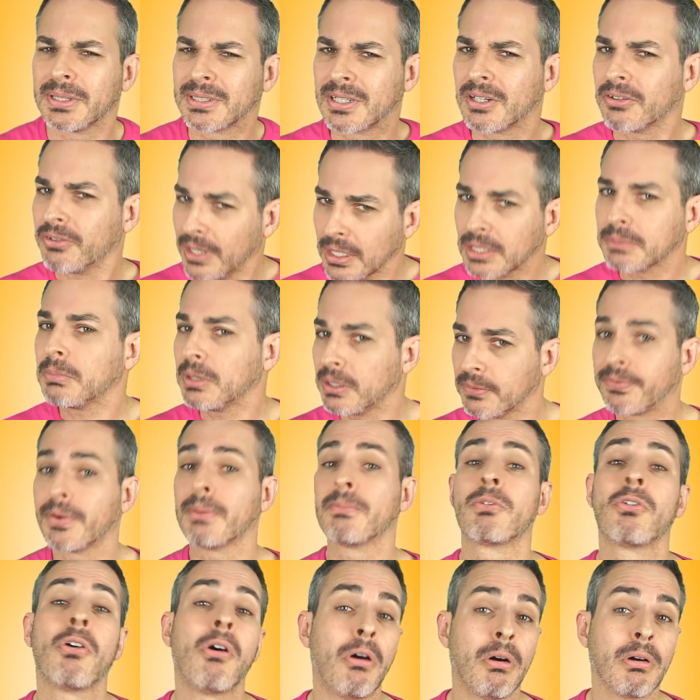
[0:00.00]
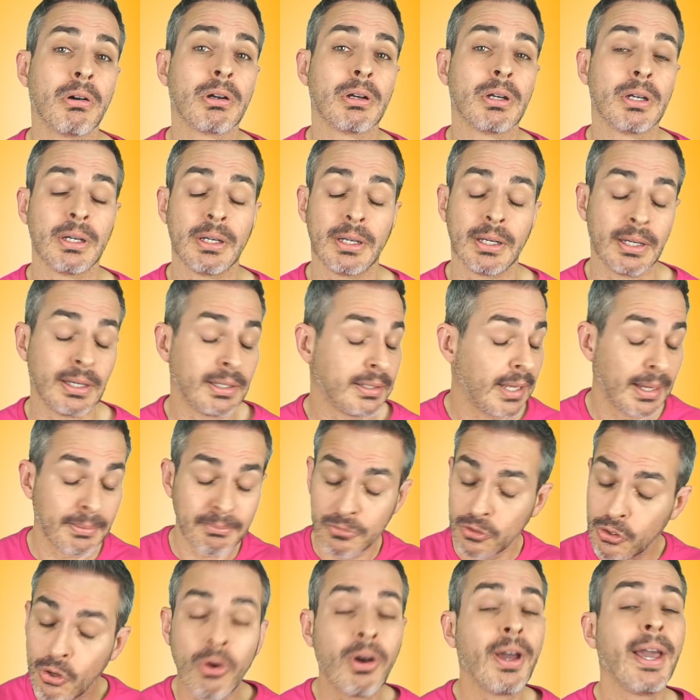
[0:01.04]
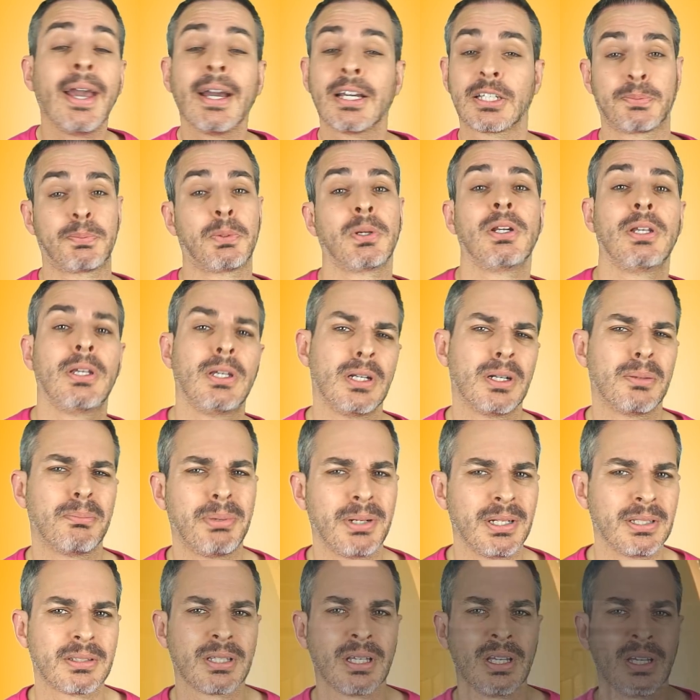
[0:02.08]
correct me if I'm wrong, and I'm no expert here, but